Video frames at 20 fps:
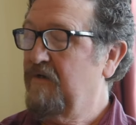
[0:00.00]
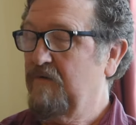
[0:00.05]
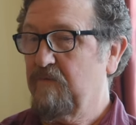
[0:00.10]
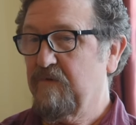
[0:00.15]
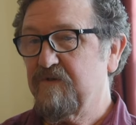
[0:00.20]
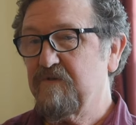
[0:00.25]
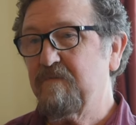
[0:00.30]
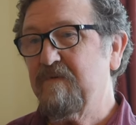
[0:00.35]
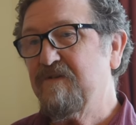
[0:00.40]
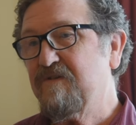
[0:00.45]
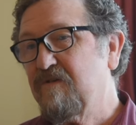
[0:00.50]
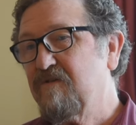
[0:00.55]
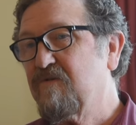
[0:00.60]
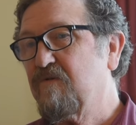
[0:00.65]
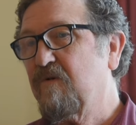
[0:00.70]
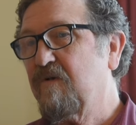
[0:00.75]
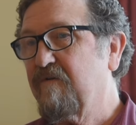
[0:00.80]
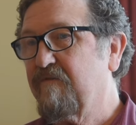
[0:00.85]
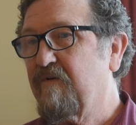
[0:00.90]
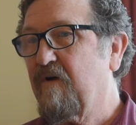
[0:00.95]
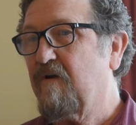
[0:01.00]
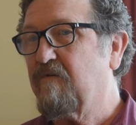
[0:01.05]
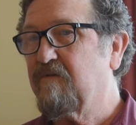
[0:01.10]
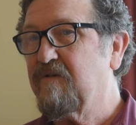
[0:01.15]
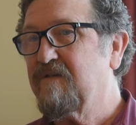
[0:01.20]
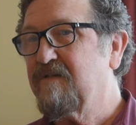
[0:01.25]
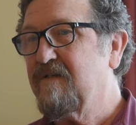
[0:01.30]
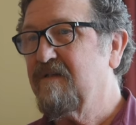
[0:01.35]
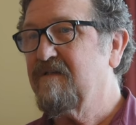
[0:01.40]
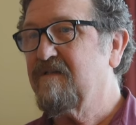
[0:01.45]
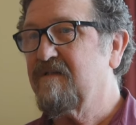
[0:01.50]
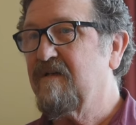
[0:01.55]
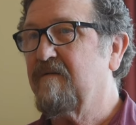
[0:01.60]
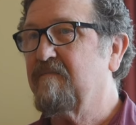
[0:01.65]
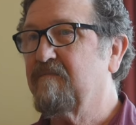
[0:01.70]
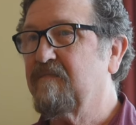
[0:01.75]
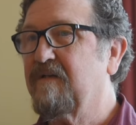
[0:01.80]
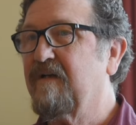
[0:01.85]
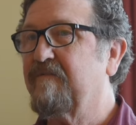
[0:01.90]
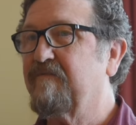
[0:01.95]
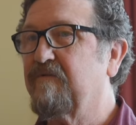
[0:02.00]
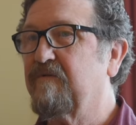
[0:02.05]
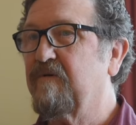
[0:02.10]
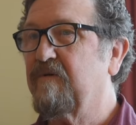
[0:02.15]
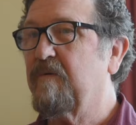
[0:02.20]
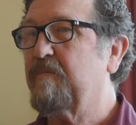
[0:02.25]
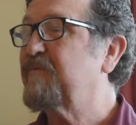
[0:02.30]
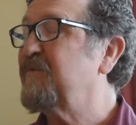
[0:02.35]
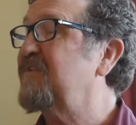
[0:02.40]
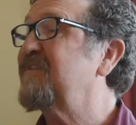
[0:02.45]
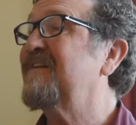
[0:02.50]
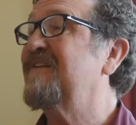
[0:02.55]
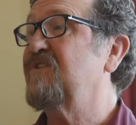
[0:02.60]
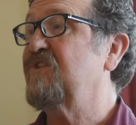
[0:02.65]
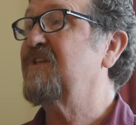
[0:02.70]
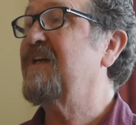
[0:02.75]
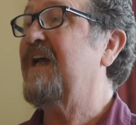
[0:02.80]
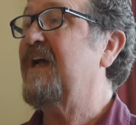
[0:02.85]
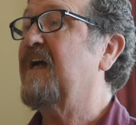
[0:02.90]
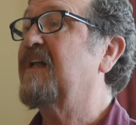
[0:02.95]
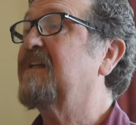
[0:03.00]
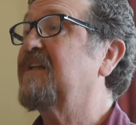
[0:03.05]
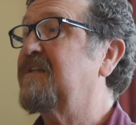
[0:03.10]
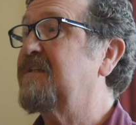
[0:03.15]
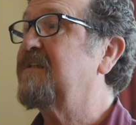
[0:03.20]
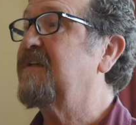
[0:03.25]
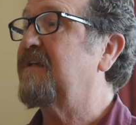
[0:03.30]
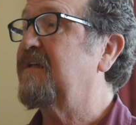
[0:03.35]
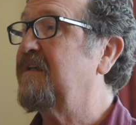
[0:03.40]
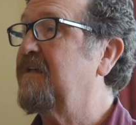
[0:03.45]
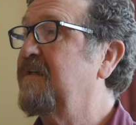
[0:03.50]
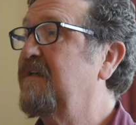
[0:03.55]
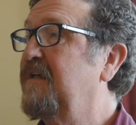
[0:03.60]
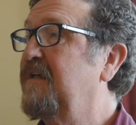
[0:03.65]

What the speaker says: which means they're sort of always in some level of potentiality.